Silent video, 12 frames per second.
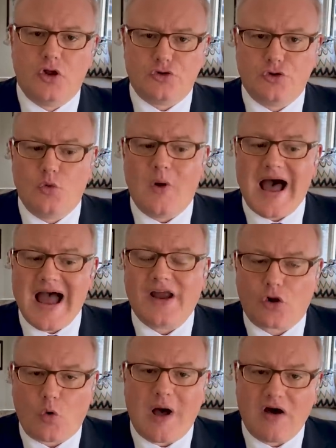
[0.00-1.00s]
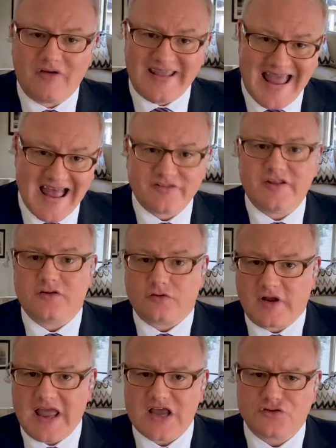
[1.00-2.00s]
to higher quality assets
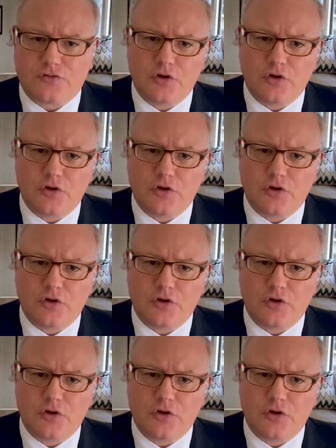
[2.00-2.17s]
or cash